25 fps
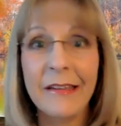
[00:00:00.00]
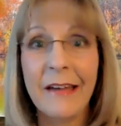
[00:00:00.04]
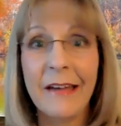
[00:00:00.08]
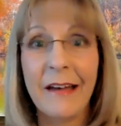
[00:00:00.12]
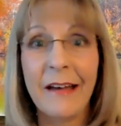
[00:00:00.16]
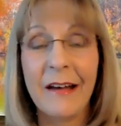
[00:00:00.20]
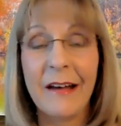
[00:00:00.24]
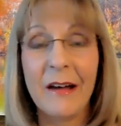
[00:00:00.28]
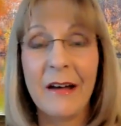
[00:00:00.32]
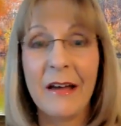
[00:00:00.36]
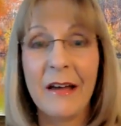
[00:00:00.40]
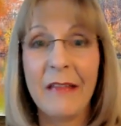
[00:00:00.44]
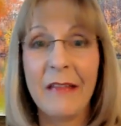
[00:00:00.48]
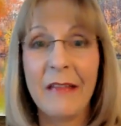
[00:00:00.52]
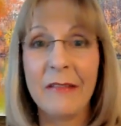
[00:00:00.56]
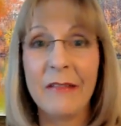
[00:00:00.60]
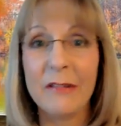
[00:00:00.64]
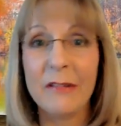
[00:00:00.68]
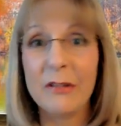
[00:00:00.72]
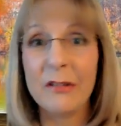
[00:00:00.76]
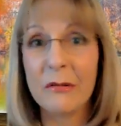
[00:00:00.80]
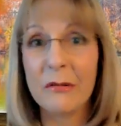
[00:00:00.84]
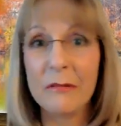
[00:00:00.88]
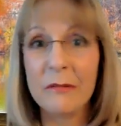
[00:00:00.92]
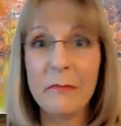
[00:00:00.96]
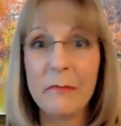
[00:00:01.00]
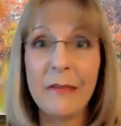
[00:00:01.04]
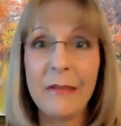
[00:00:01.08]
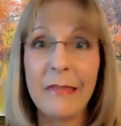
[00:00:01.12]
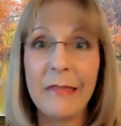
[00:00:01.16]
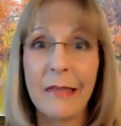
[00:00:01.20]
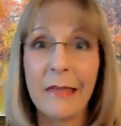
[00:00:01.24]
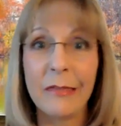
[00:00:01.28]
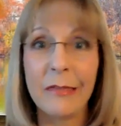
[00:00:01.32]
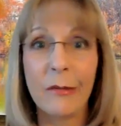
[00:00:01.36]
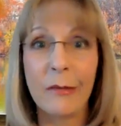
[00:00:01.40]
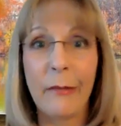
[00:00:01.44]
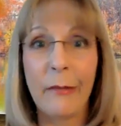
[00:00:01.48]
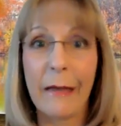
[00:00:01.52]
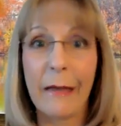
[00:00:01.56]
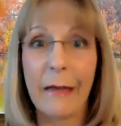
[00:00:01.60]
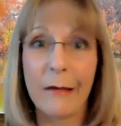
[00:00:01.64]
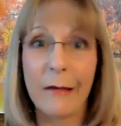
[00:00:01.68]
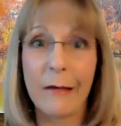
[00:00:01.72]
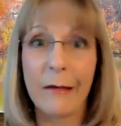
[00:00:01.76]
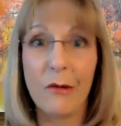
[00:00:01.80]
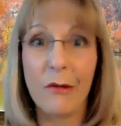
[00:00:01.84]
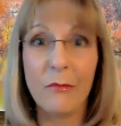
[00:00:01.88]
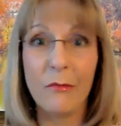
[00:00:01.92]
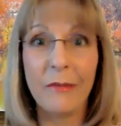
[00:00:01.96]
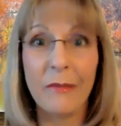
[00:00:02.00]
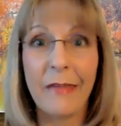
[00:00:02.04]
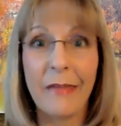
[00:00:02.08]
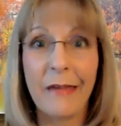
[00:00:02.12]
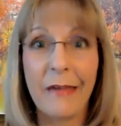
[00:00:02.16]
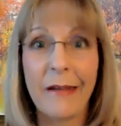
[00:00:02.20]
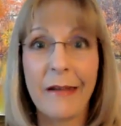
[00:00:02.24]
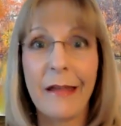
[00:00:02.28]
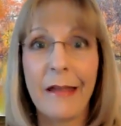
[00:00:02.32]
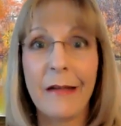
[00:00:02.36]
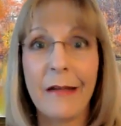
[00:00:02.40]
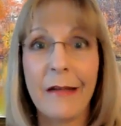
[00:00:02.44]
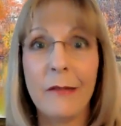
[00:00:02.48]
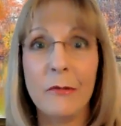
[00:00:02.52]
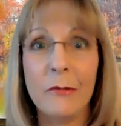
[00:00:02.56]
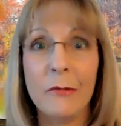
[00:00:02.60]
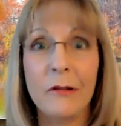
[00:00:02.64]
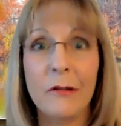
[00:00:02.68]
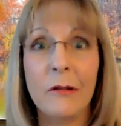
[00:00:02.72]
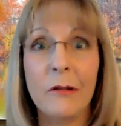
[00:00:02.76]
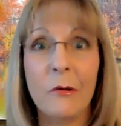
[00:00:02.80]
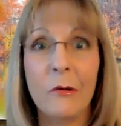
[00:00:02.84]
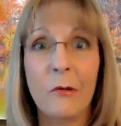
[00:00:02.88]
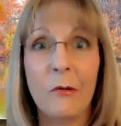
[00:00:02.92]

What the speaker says: and they're showing me that they're back home with that animal,